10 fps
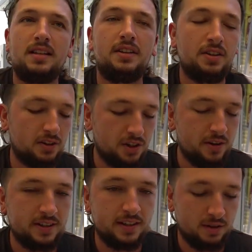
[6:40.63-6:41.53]
like not
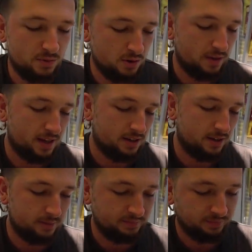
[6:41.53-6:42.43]
dairy taste. More like
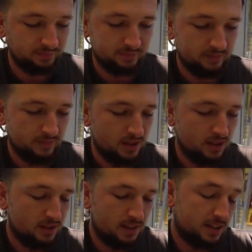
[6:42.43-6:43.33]
a.
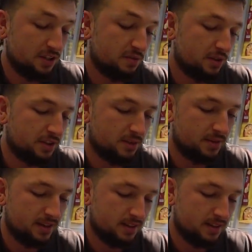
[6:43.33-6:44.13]
This is falling to bits.